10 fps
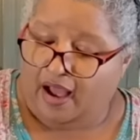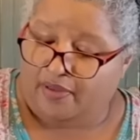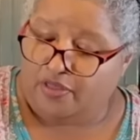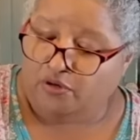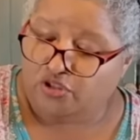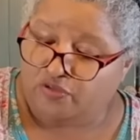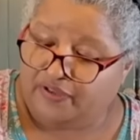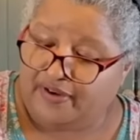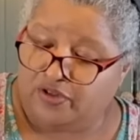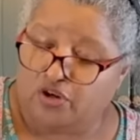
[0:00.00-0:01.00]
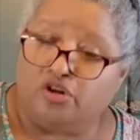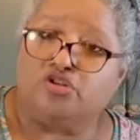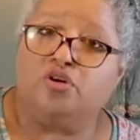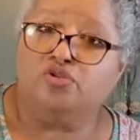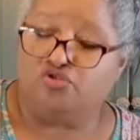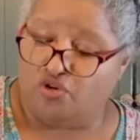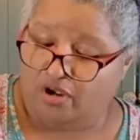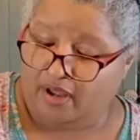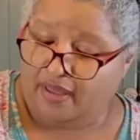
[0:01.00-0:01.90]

Those two flavors are so strong